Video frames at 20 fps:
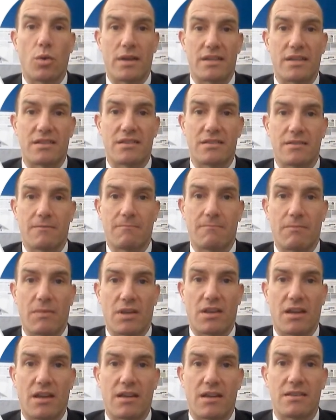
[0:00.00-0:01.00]
quiz.
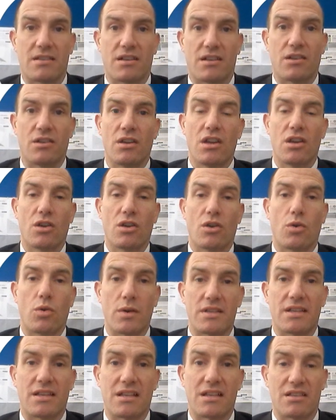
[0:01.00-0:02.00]
Okay, so
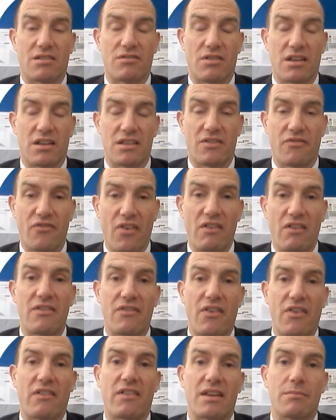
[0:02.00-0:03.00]
quizzing is a
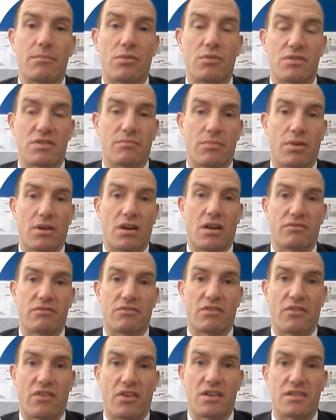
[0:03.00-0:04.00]
very, very important part
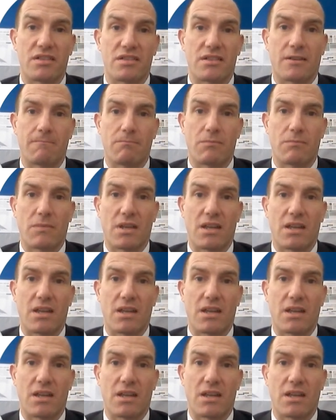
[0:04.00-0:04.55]
of revising.